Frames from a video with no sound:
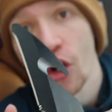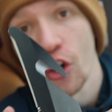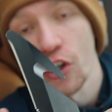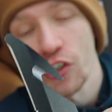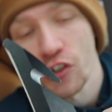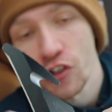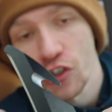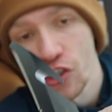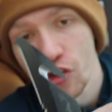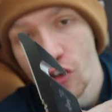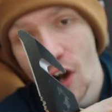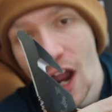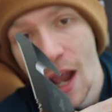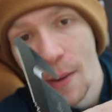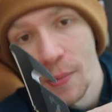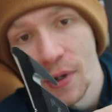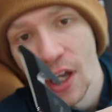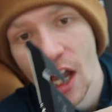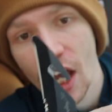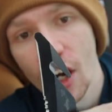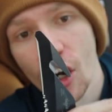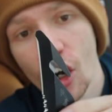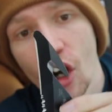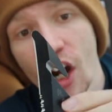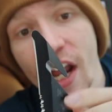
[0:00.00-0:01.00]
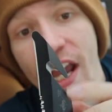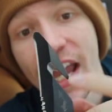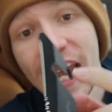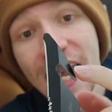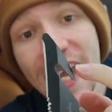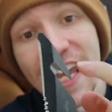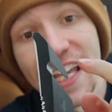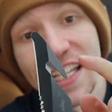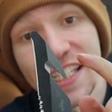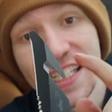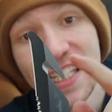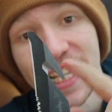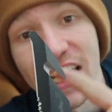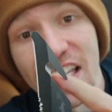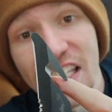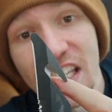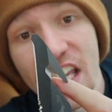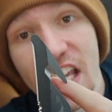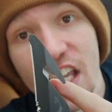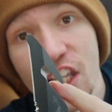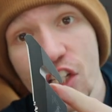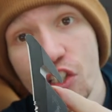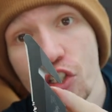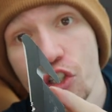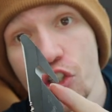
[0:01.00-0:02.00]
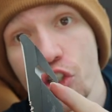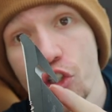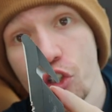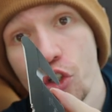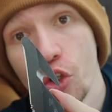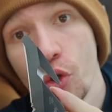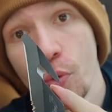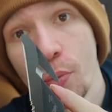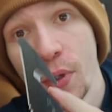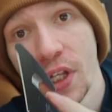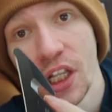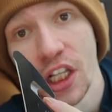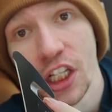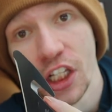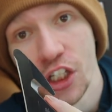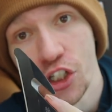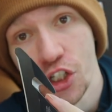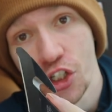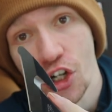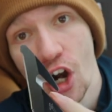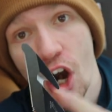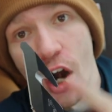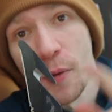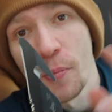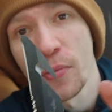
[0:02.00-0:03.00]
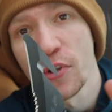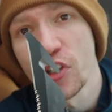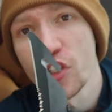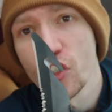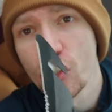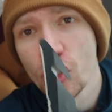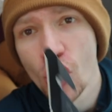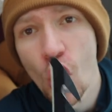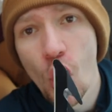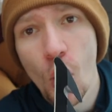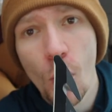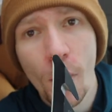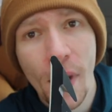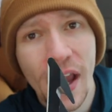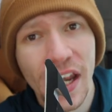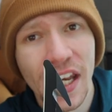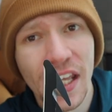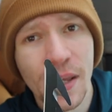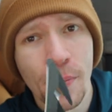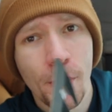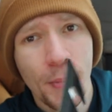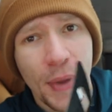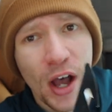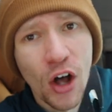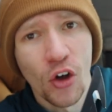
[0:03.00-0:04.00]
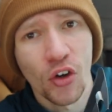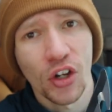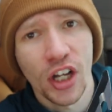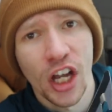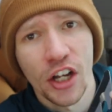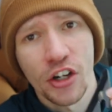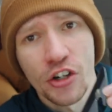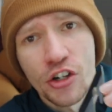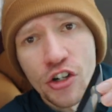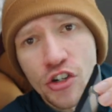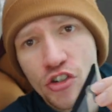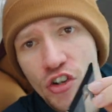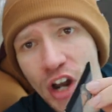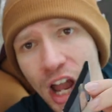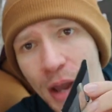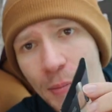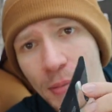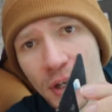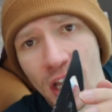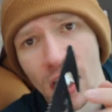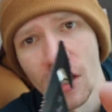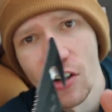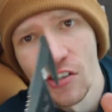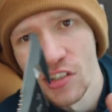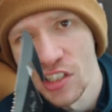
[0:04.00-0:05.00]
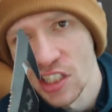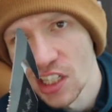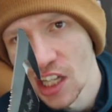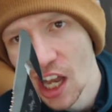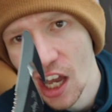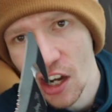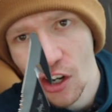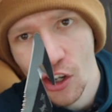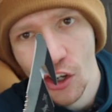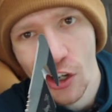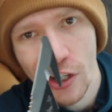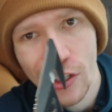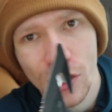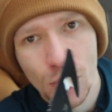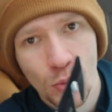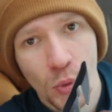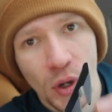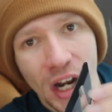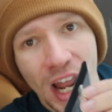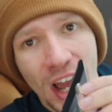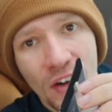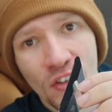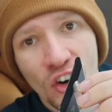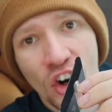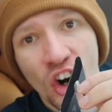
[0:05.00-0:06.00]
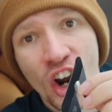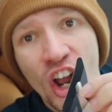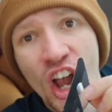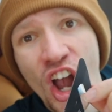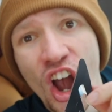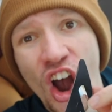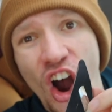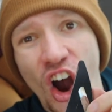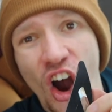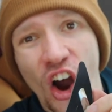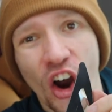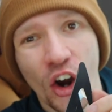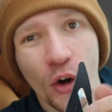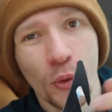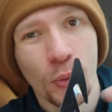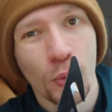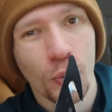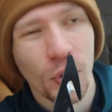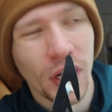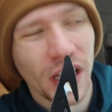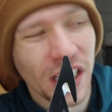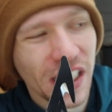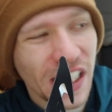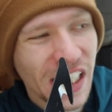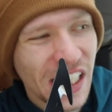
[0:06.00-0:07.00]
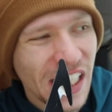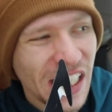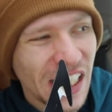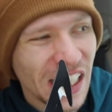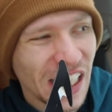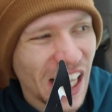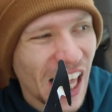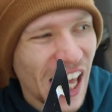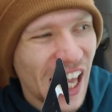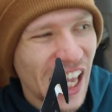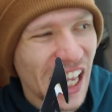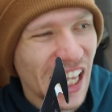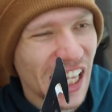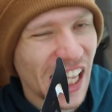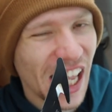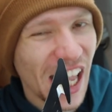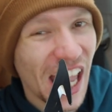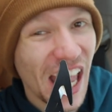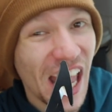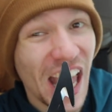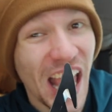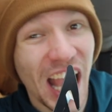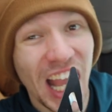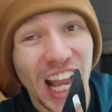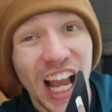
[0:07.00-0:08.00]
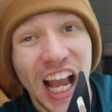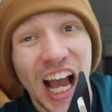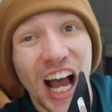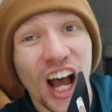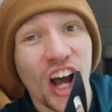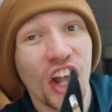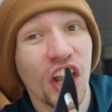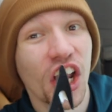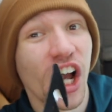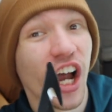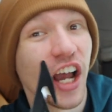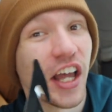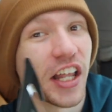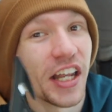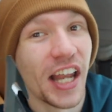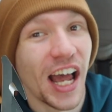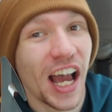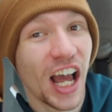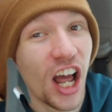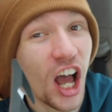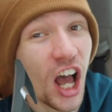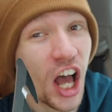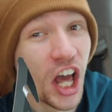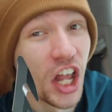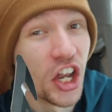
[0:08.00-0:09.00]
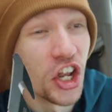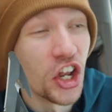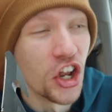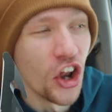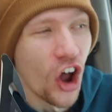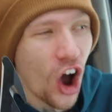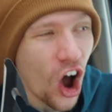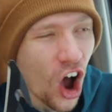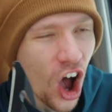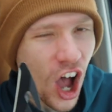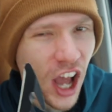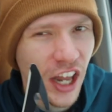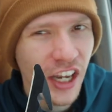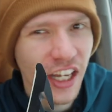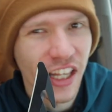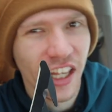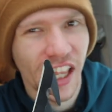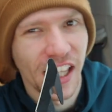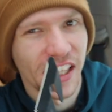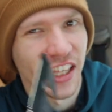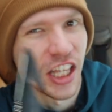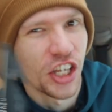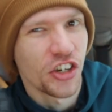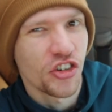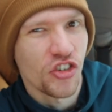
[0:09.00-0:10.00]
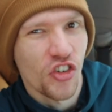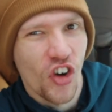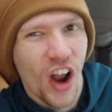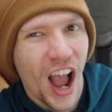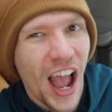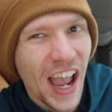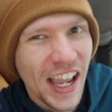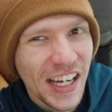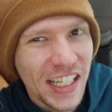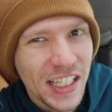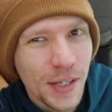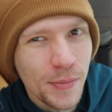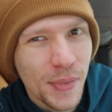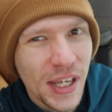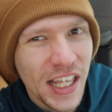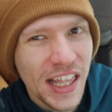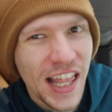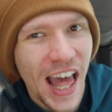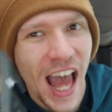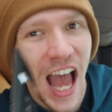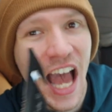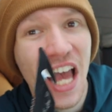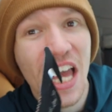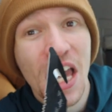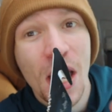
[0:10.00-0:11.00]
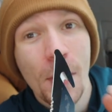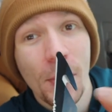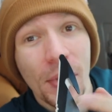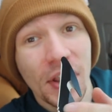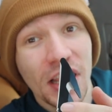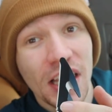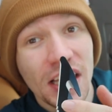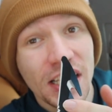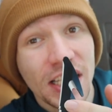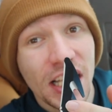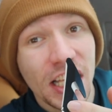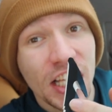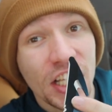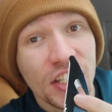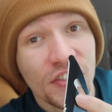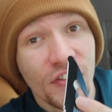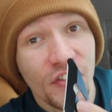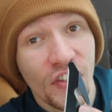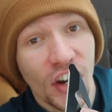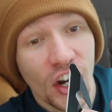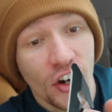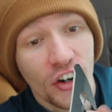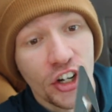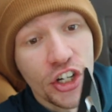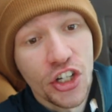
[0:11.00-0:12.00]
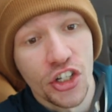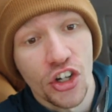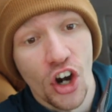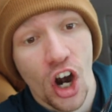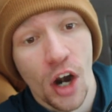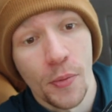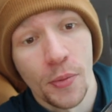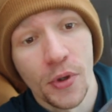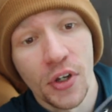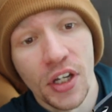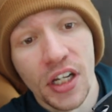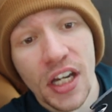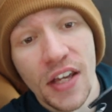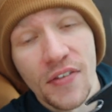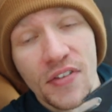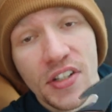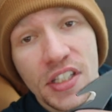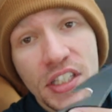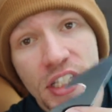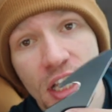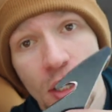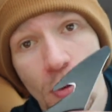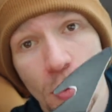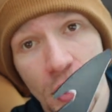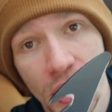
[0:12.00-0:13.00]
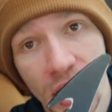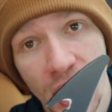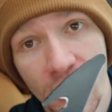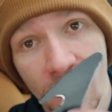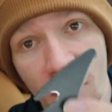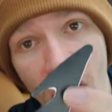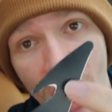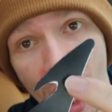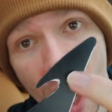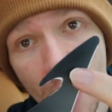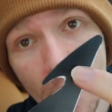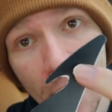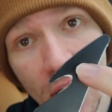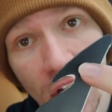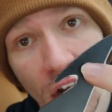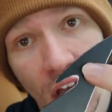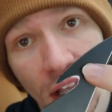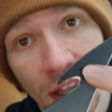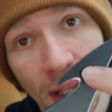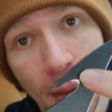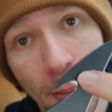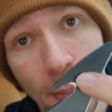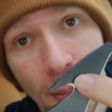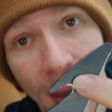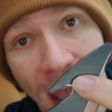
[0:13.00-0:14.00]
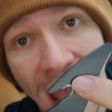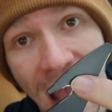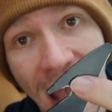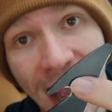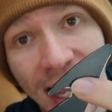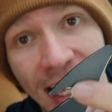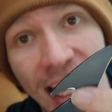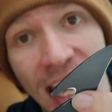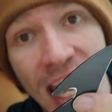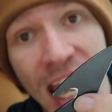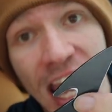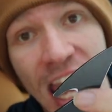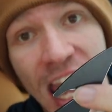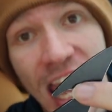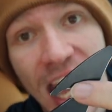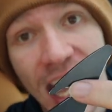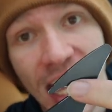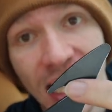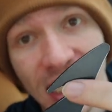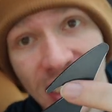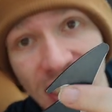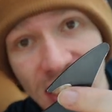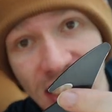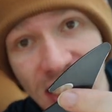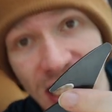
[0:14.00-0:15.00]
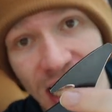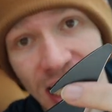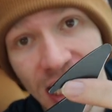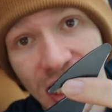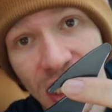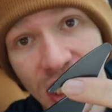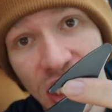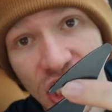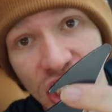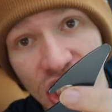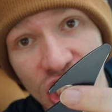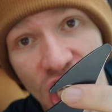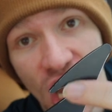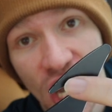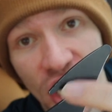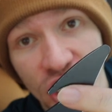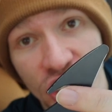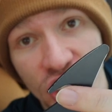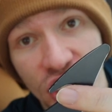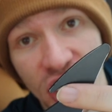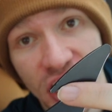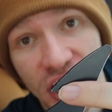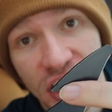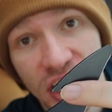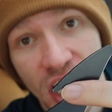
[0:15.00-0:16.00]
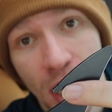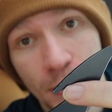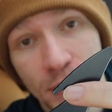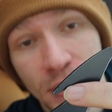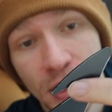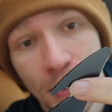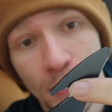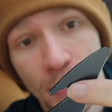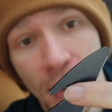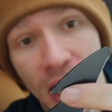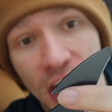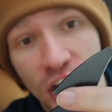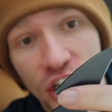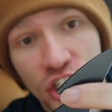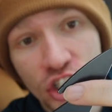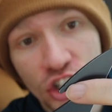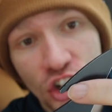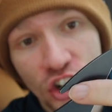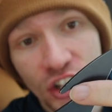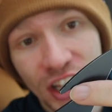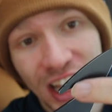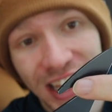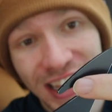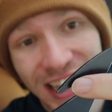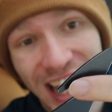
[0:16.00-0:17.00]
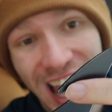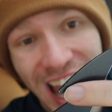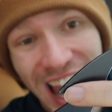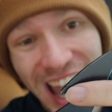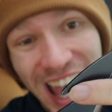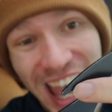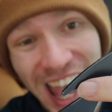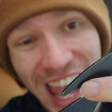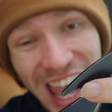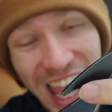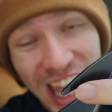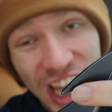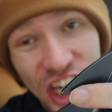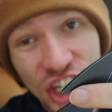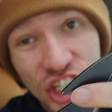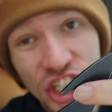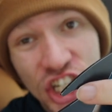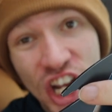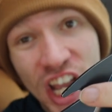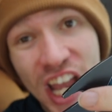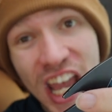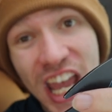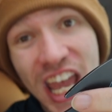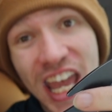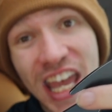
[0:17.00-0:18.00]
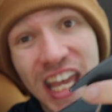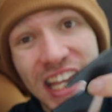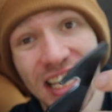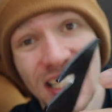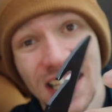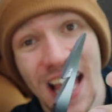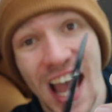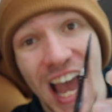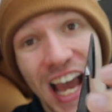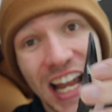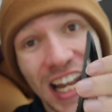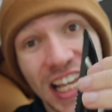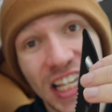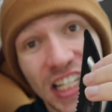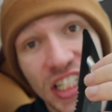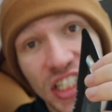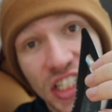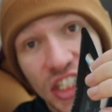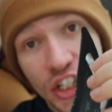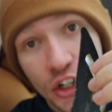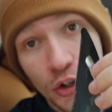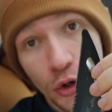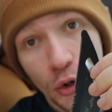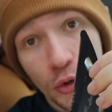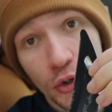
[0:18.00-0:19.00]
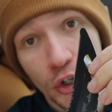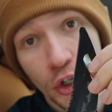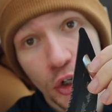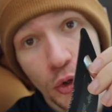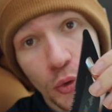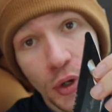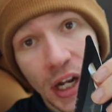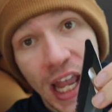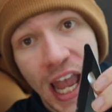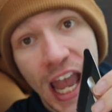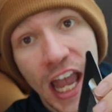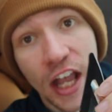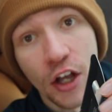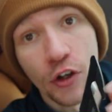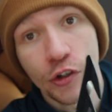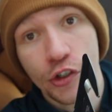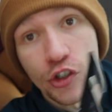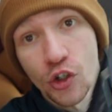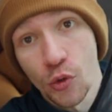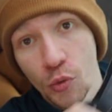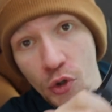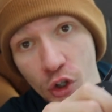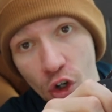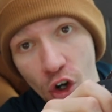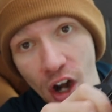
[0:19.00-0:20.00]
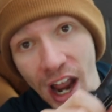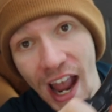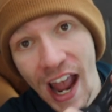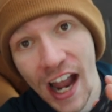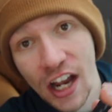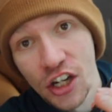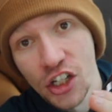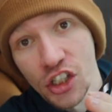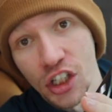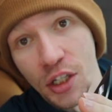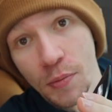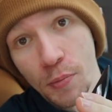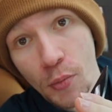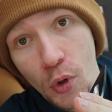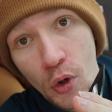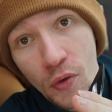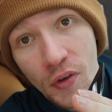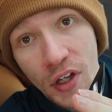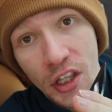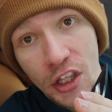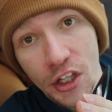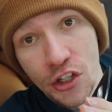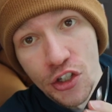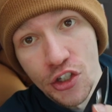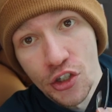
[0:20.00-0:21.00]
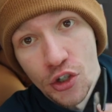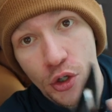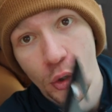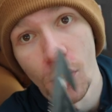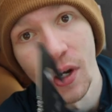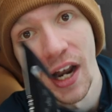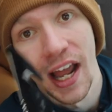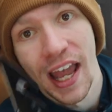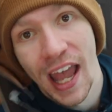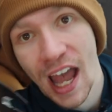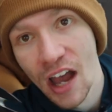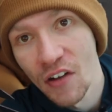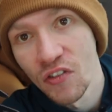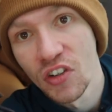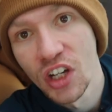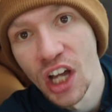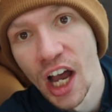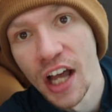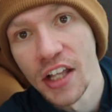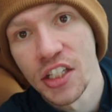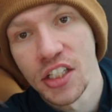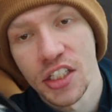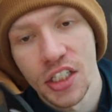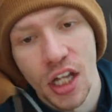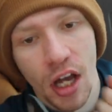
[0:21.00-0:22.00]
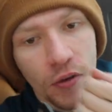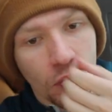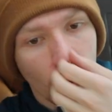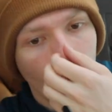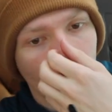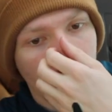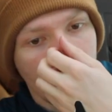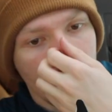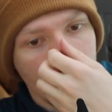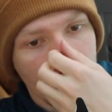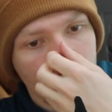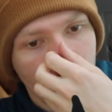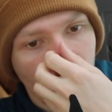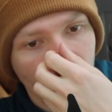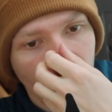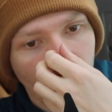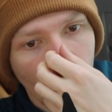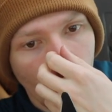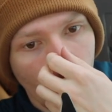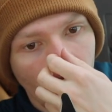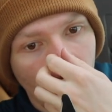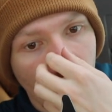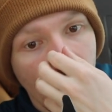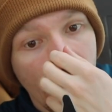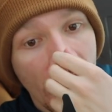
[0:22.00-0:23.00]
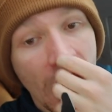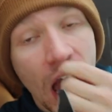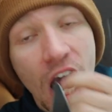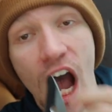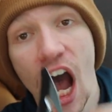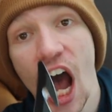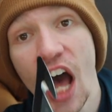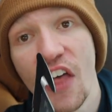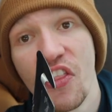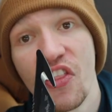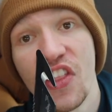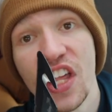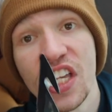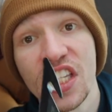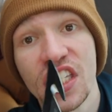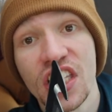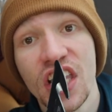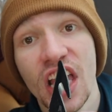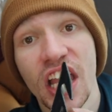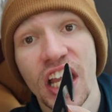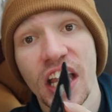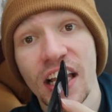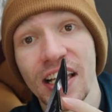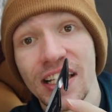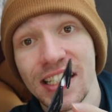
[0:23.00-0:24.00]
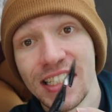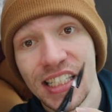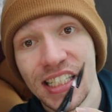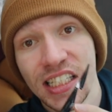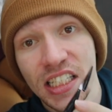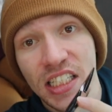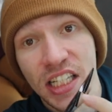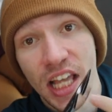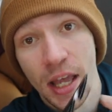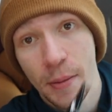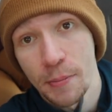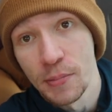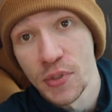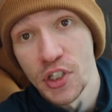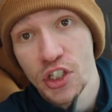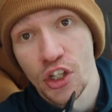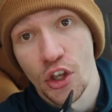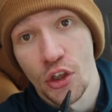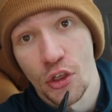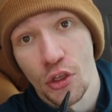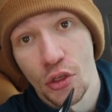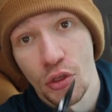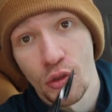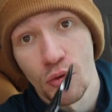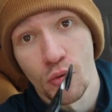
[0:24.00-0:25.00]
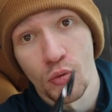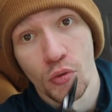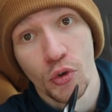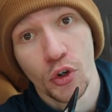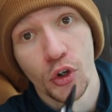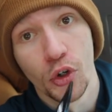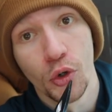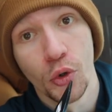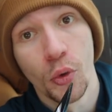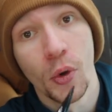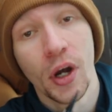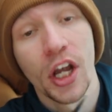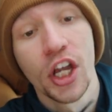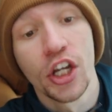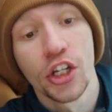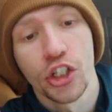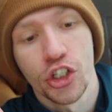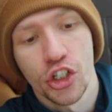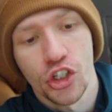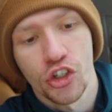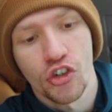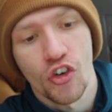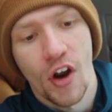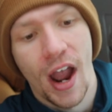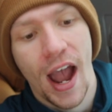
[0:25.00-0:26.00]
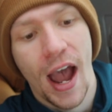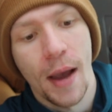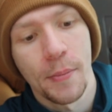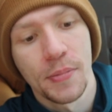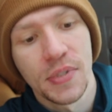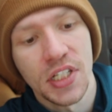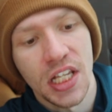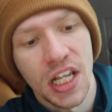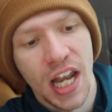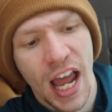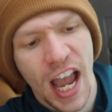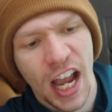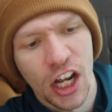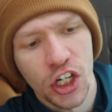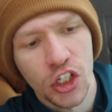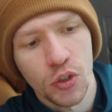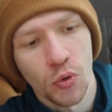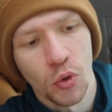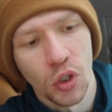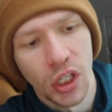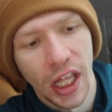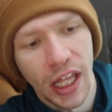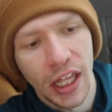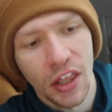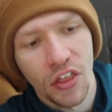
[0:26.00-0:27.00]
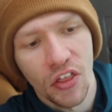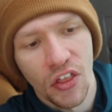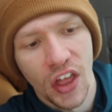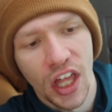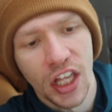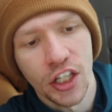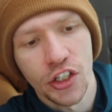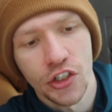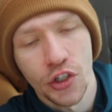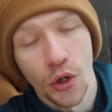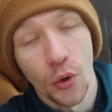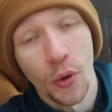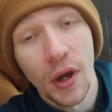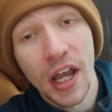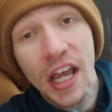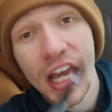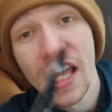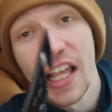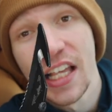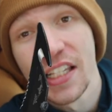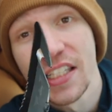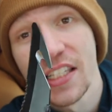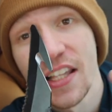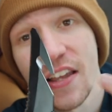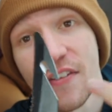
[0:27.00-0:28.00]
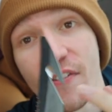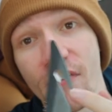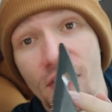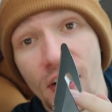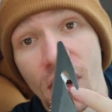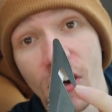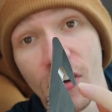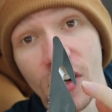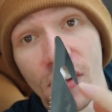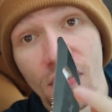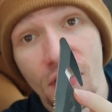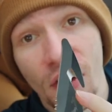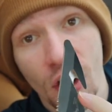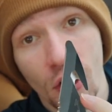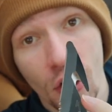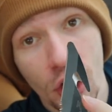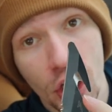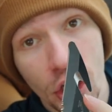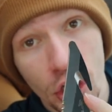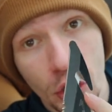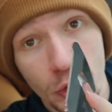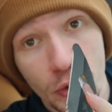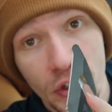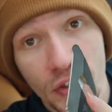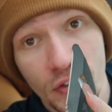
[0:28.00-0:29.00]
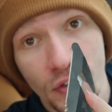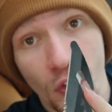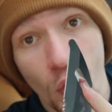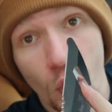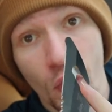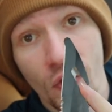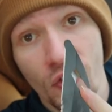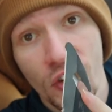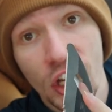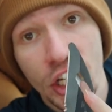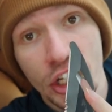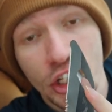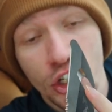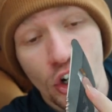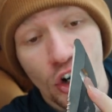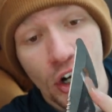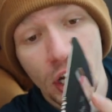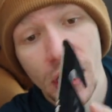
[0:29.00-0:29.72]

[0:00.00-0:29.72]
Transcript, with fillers: or strap cutter is this is stupidly sharp. So many belt cutter, strap cutters, gut hooks, whatever, are really like A, a, a nod, like they try to be that, but this thing is very sharp. You can even see where they've come in on the back and slightly touch this up to make sure that that edge is at a zero degree angle. So when you're actually moving this through, and I have cut stuff with this before, uh, this thing zips through straps and actual like things. So this is a very, very useful feature.